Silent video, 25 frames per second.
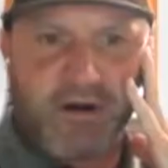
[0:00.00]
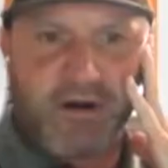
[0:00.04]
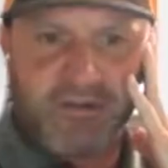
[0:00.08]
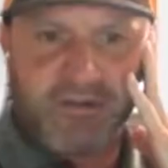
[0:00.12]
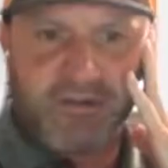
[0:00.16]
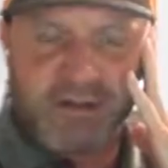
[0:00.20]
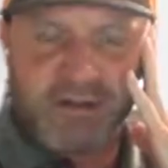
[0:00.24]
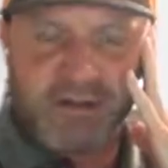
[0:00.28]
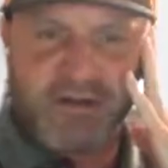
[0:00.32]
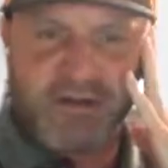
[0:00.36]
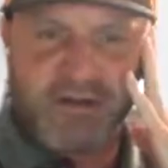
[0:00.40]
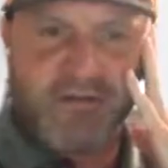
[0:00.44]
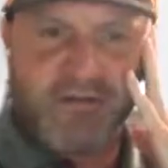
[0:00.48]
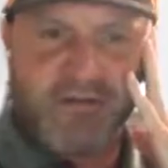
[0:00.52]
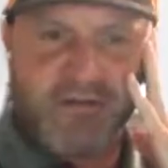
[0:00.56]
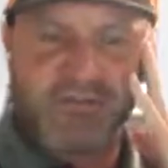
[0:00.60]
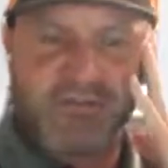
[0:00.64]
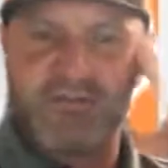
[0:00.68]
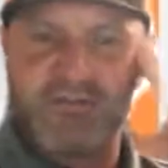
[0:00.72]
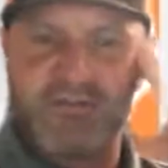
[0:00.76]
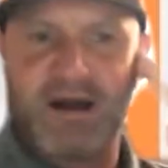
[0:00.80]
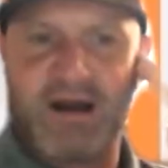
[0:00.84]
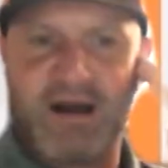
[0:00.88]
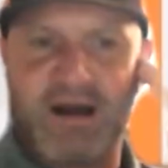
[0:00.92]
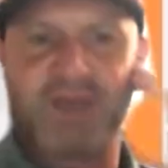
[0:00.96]
And I go,
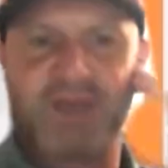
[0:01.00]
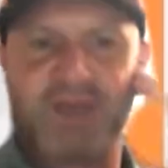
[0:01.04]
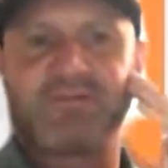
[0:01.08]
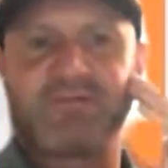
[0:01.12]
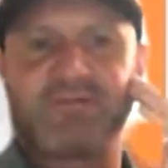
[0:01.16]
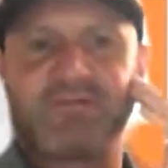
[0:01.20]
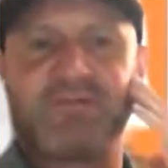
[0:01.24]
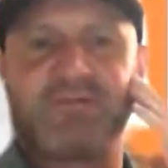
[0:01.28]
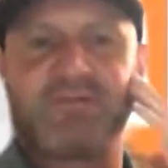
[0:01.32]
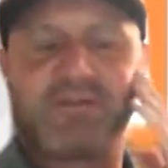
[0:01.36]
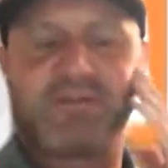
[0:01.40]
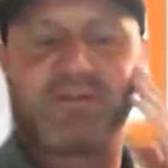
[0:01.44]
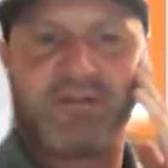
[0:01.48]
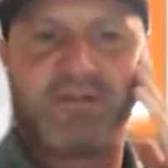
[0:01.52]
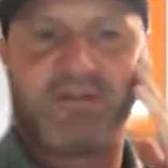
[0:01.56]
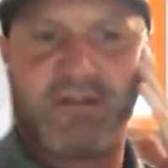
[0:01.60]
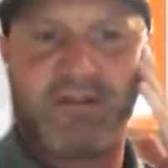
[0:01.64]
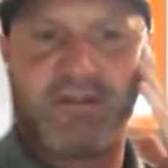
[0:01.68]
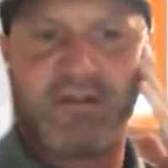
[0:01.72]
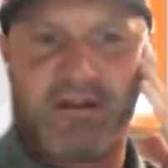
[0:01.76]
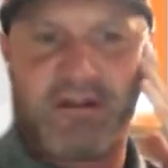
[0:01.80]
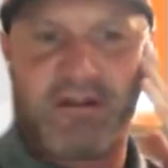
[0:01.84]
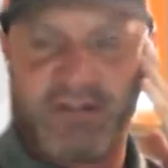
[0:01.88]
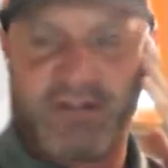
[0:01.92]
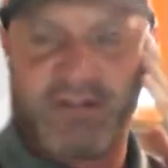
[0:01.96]
wow, so somebody told you
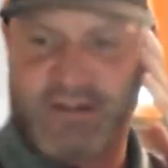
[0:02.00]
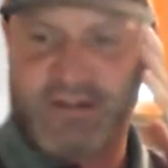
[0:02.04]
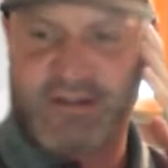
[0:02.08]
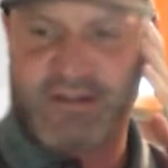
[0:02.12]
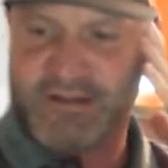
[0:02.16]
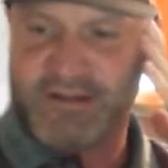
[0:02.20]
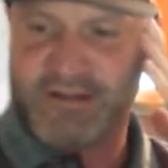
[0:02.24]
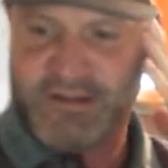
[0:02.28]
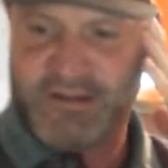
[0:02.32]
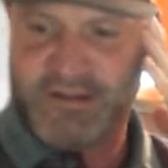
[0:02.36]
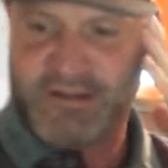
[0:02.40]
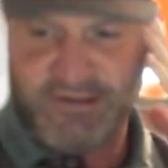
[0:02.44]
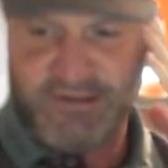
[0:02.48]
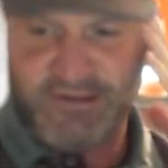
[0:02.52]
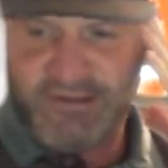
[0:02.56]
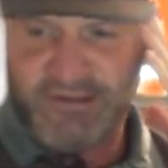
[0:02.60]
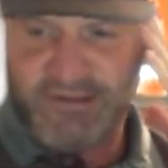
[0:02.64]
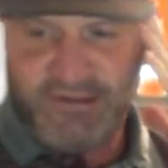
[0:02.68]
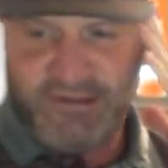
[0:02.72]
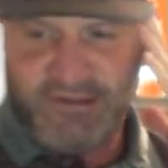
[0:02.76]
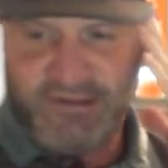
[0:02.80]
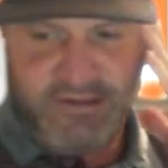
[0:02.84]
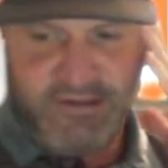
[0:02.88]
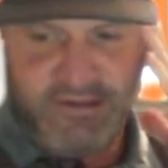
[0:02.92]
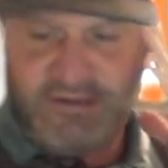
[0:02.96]
that, really?
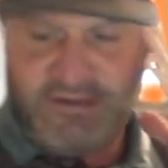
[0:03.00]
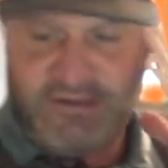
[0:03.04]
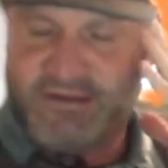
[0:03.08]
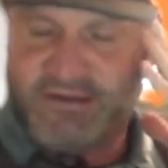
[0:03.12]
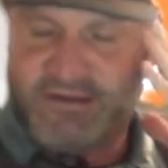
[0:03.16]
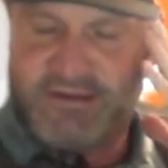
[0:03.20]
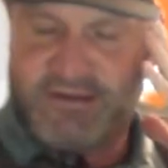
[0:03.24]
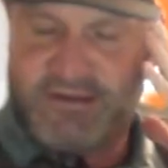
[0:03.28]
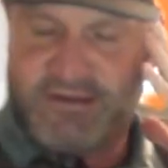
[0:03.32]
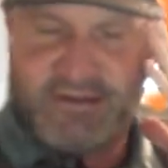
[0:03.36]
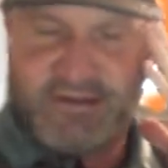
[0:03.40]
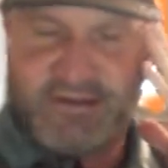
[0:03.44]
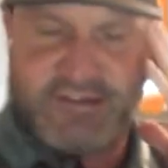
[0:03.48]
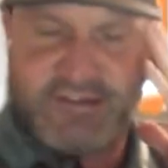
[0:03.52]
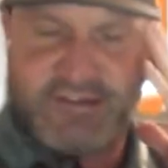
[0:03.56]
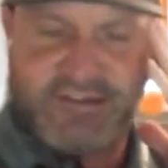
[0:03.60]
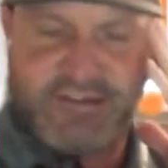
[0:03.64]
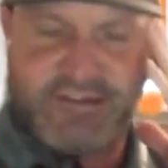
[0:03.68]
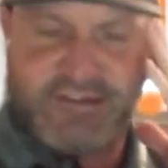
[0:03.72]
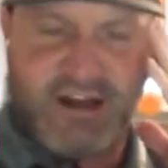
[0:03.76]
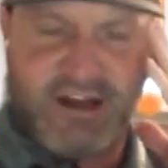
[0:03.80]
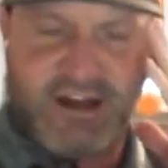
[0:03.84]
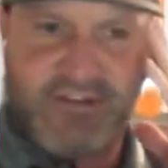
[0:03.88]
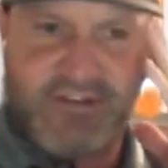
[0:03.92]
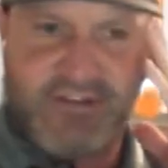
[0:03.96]
Oh, that's just
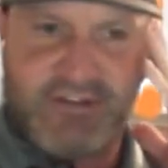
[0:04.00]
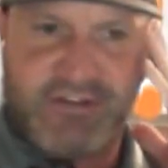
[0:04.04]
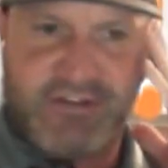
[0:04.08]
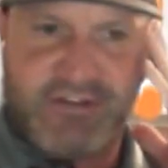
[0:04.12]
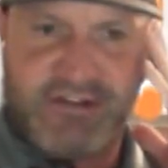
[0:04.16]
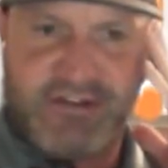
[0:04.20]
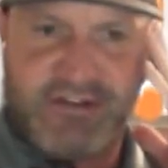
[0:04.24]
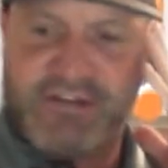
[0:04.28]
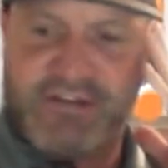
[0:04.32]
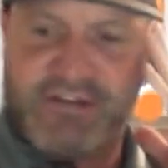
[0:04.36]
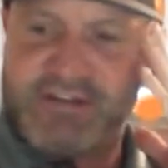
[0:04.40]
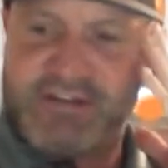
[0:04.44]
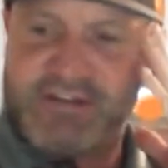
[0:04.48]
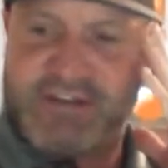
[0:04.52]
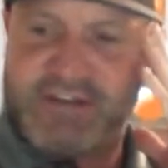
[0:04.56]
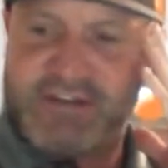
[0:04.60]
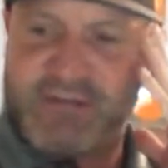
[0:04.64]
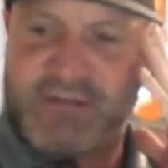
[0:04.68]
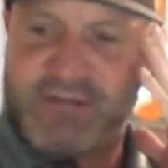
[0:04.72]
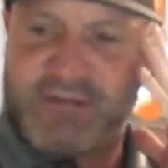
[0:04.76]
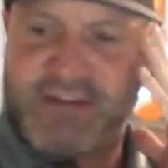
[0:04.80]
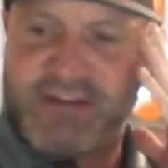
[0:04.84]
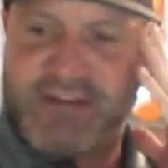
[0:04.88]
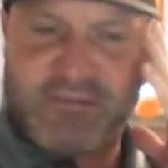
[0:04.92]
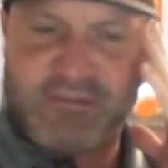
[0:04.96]
awful. I go, next
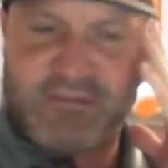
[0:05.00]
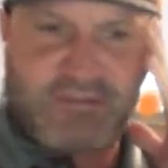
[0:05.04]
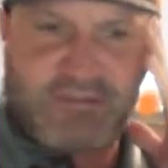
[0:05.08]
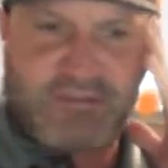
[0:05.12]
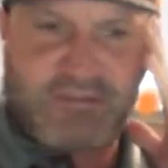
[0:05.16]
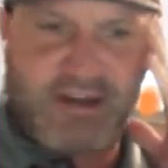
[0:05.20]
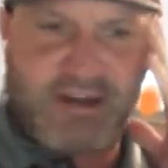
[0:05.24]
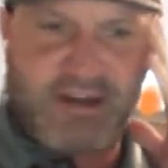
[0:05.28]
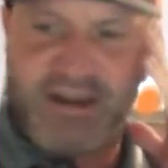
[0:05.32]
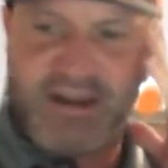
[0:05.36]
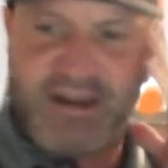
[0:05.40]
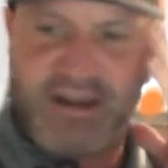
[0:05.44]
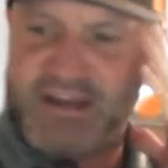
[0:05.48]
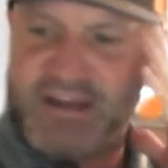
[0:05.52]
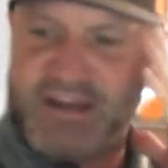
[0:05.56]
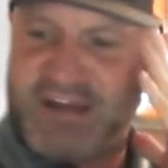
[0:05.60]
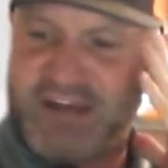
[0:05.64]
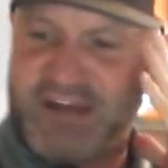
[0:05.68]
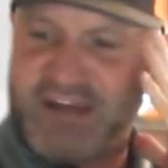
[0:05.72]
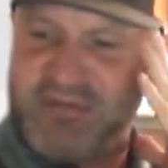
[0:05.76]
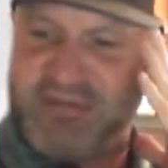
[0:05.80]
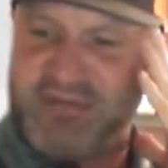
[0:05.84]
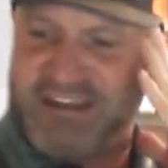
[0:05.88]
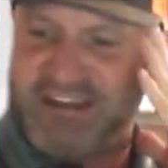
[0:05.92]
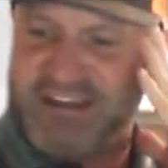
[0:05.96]
time ask them what their handicap
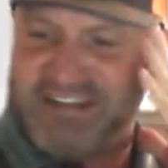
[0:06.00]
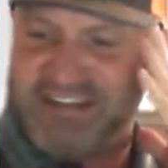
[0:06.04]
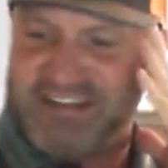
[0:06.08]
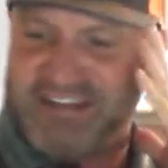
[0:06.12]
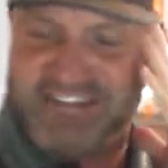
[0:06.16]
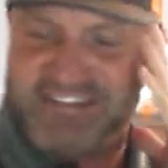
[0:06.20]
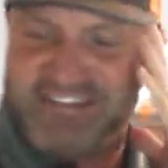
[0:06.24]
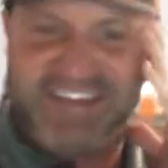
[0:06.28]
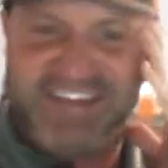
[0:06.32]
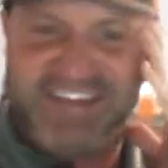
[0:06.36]
is.